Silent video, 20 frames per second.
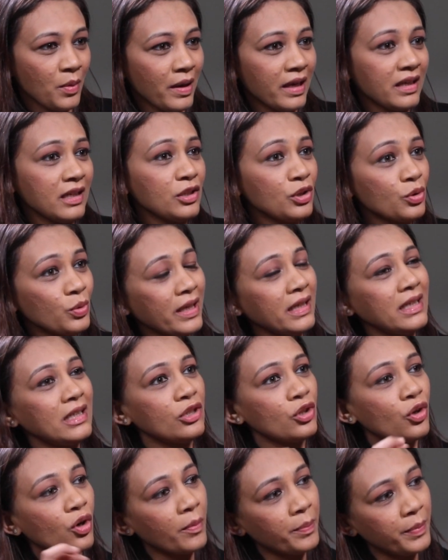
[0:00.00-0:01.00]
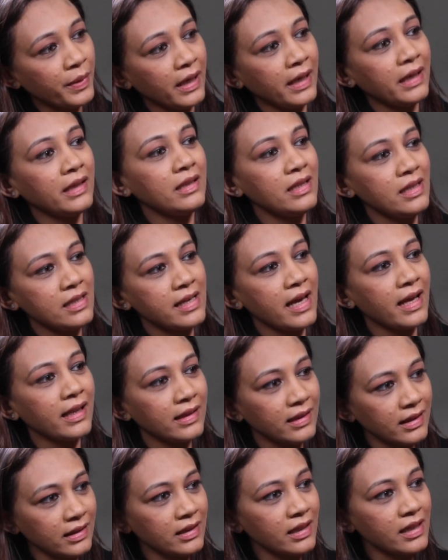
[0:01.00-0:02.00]
wherein you can incorporate these
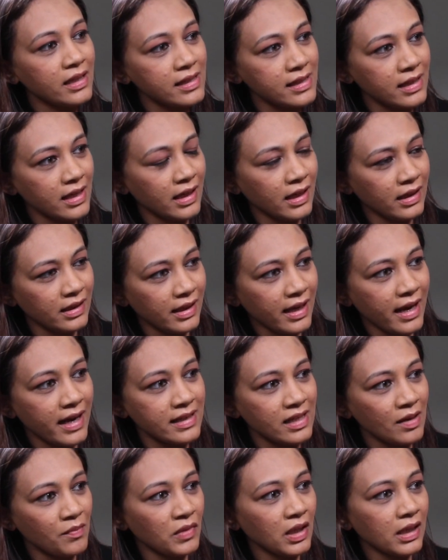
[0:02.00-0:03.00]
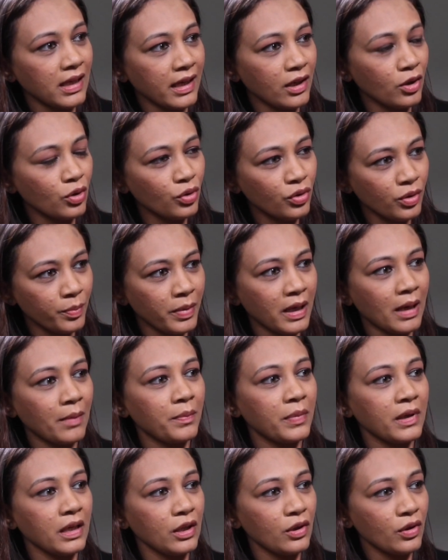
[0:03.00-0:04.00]
healthy things in that. Something like a good
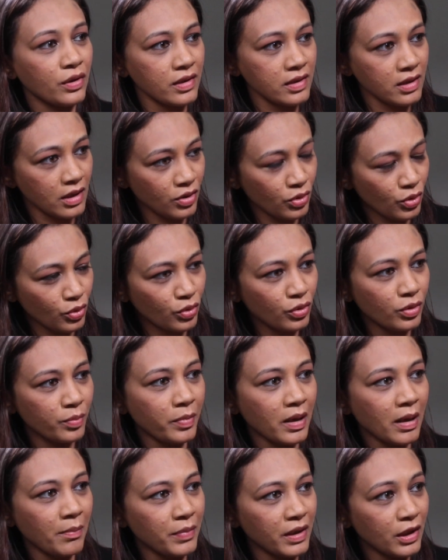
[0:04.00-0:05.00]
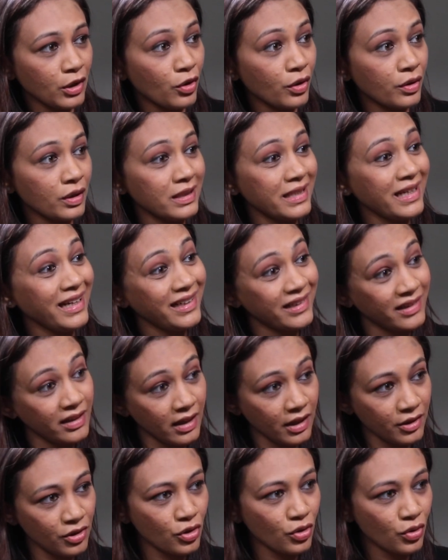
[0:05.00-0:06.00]
papdi or a sattu good papdi or a date
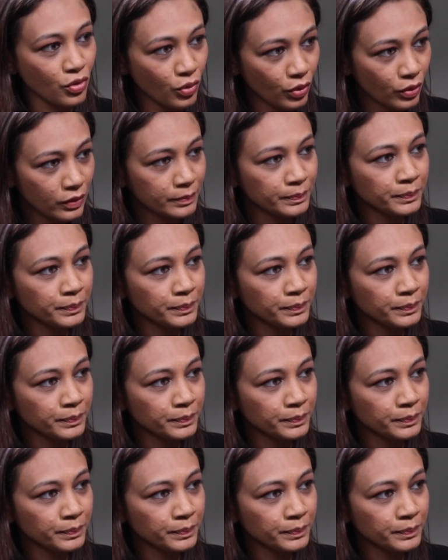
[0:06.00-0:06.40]
nut roll.